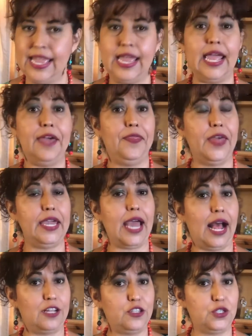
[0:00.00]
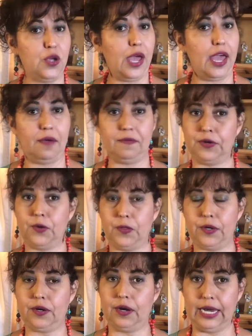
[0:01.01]
And they also have another
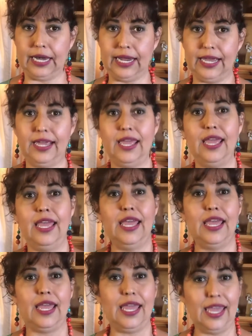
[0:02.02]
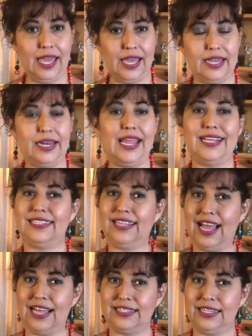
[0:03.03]
clinic in
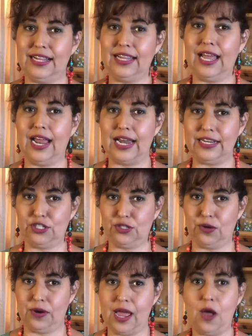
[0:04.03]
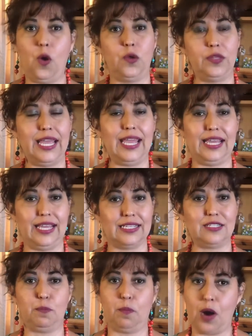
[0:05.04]
Scottsdale, Arizona, on the
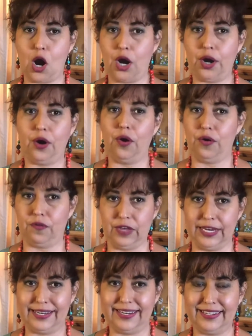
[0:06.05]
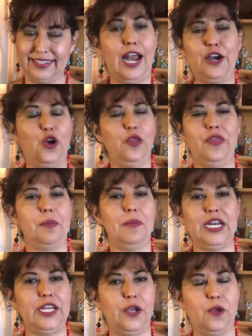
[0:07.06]
east part of it. There are
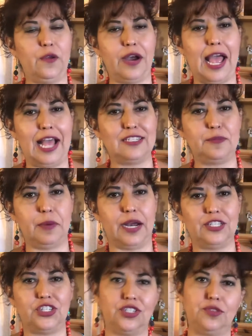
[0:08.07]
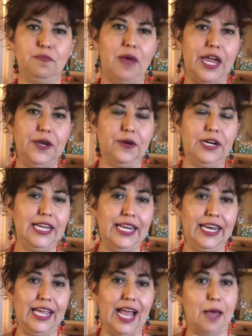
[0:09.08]
many other hospitals, just Mayo
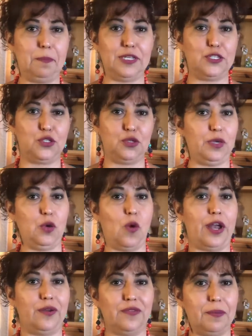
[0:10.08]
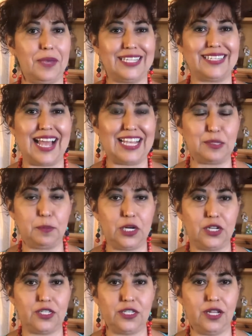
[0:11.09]
Clinic happens to be one of the best
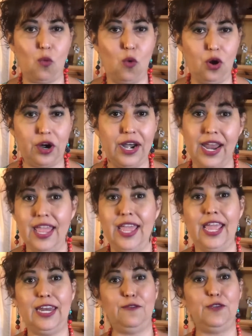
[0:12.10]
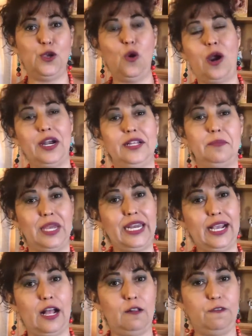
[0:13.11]
hospitals in the world. And if you are in the
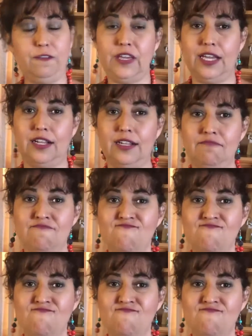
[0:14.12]
medical field,